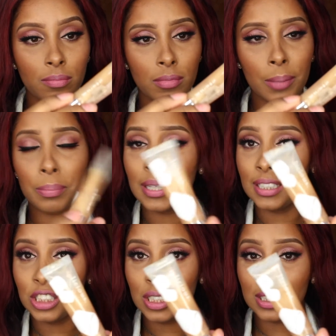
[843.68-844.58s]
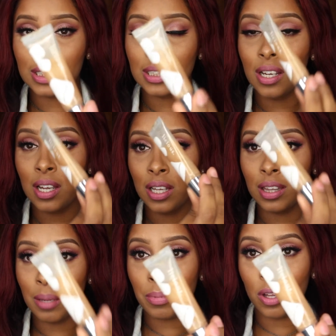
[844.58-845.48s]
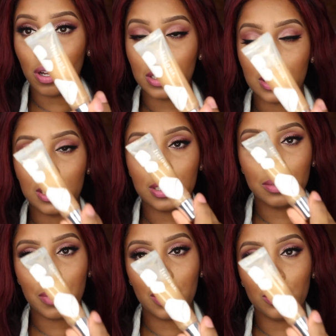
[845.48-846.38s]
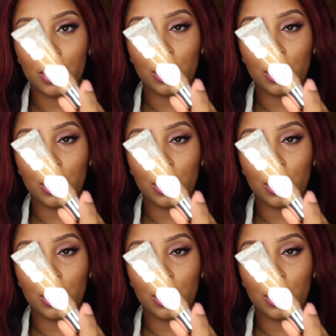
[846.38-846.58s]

Liplicious lip gloss. It smells